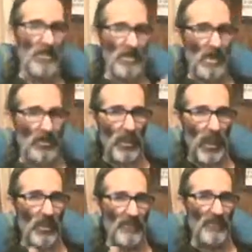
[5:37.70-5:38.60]
do they
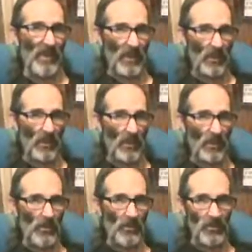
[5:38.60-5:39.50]
play a
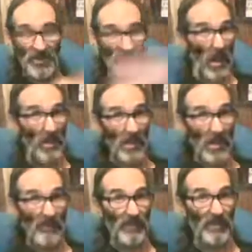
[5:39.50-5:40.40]
video with sound
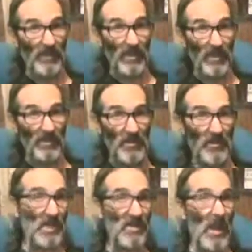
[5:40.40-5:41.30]
and everything,
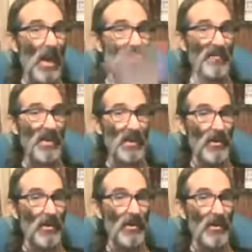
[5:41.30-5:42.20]
the entire
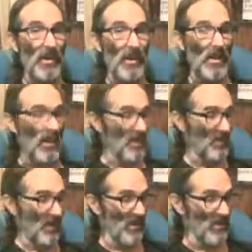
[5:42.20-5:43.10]
video,
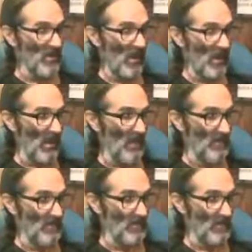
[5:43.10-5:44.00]
and then say,